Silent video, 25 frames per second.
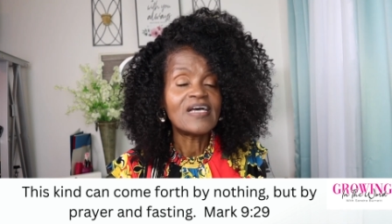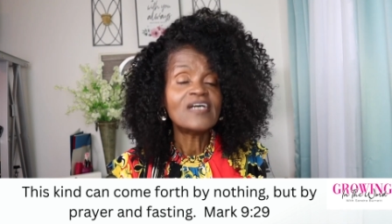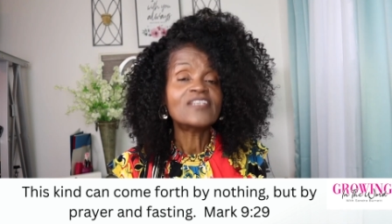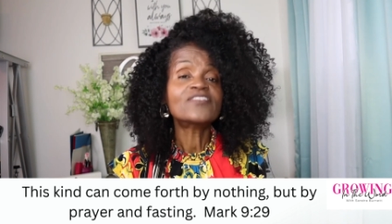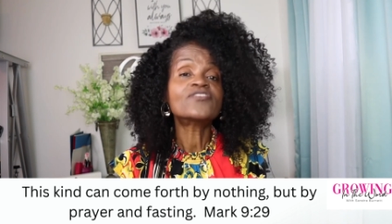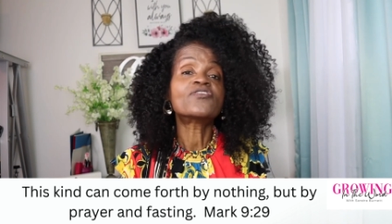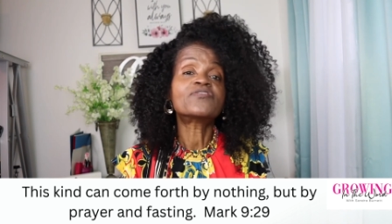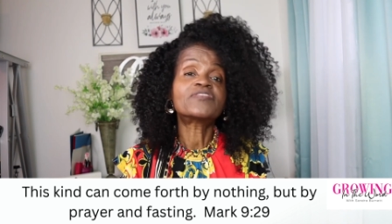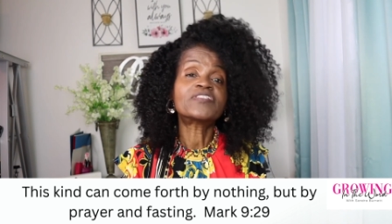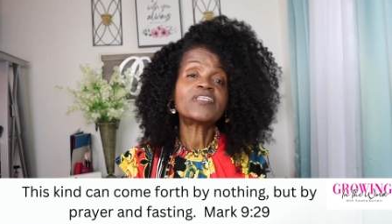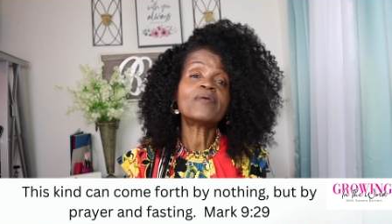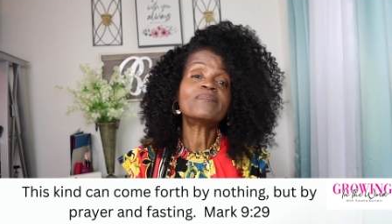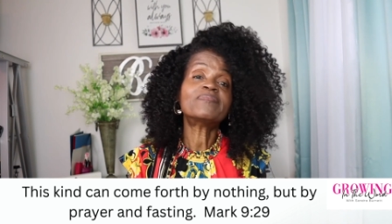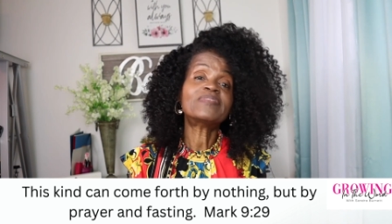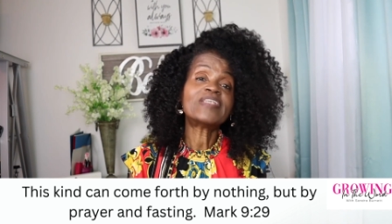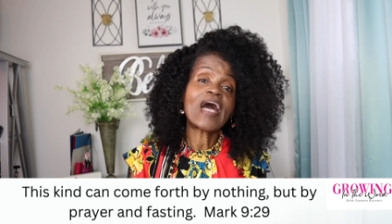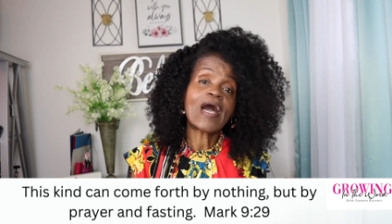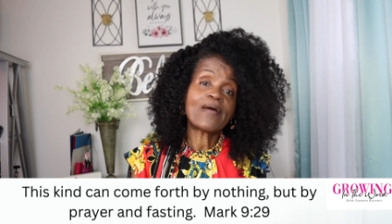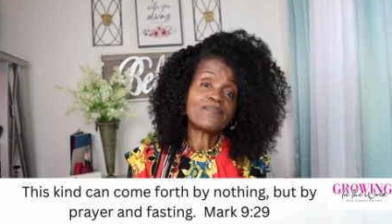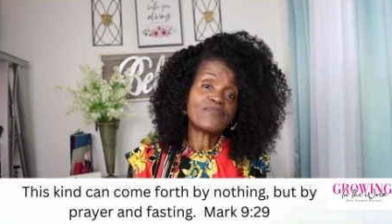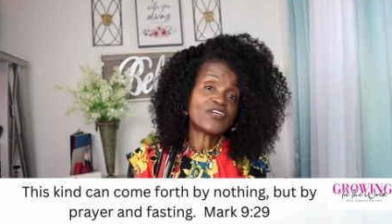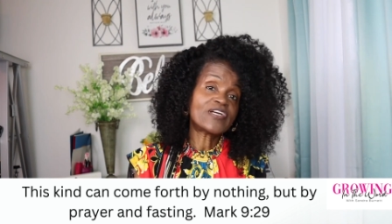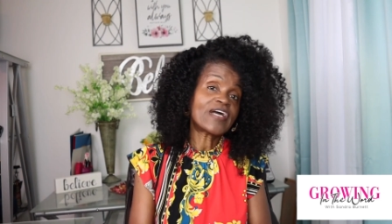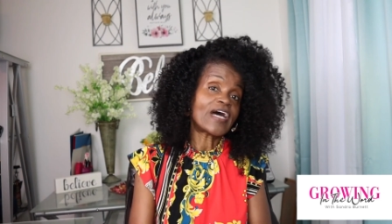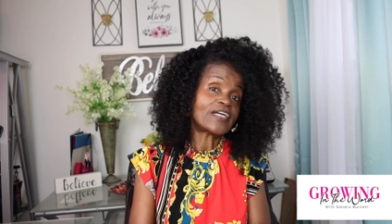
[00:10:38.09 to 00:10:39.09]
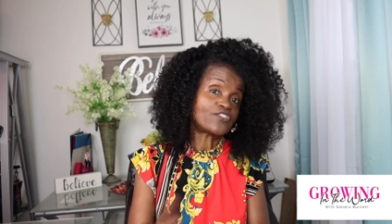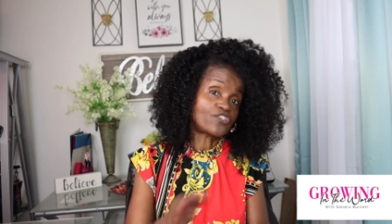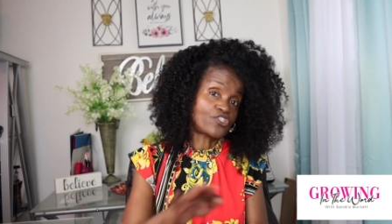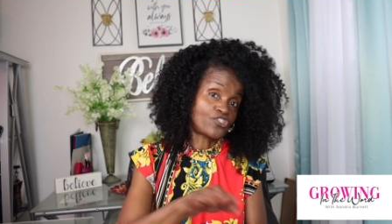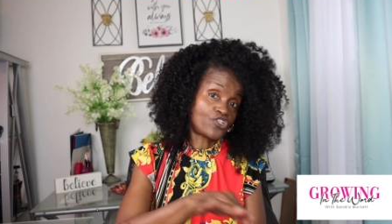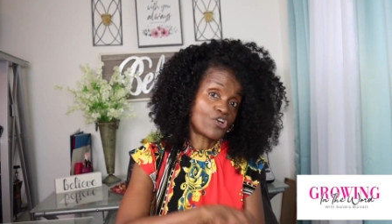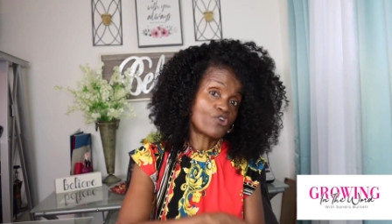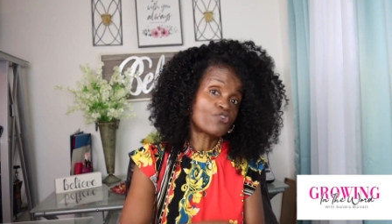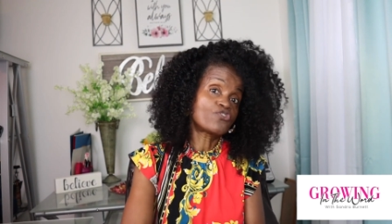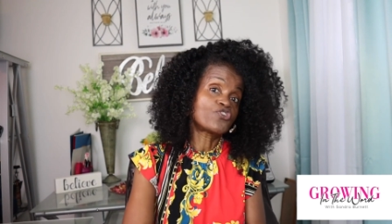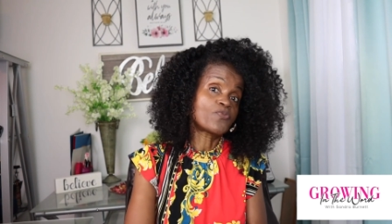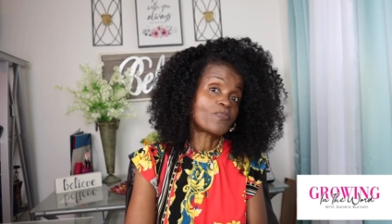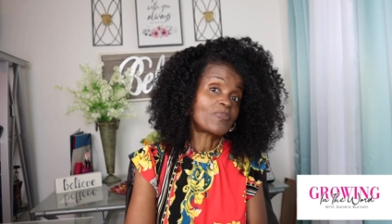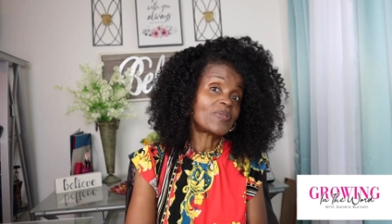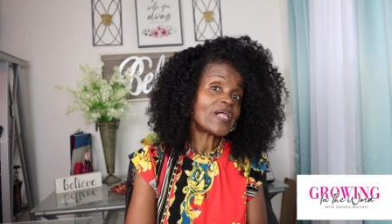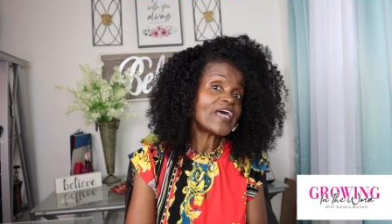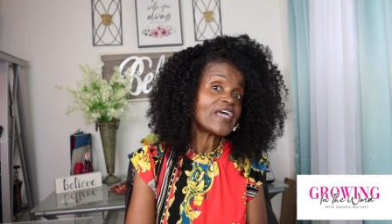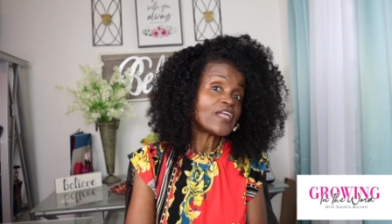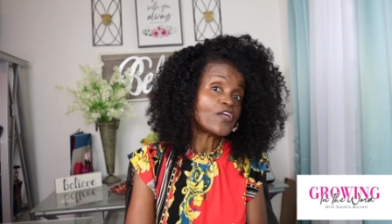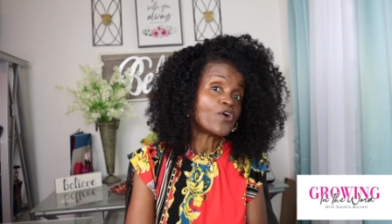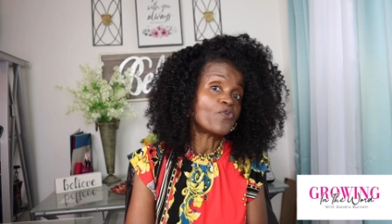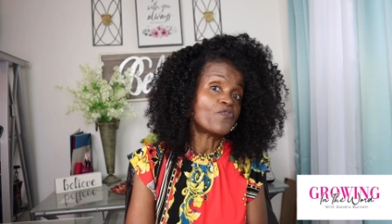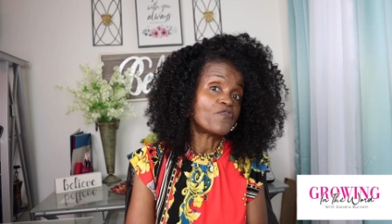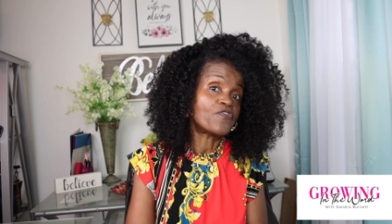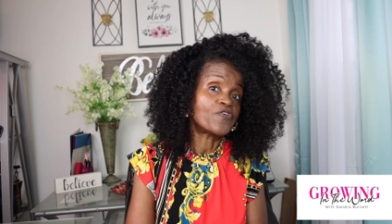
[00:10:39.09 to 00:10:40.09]
So sometimes you got to turn your
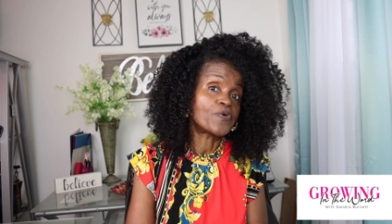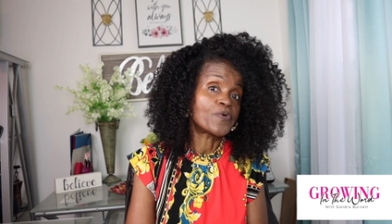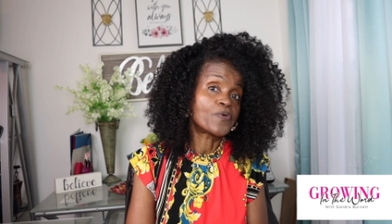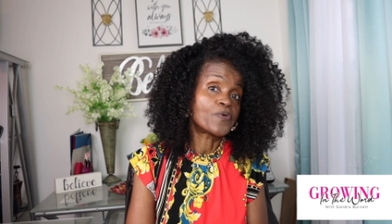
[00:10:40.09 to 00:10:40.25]
plate over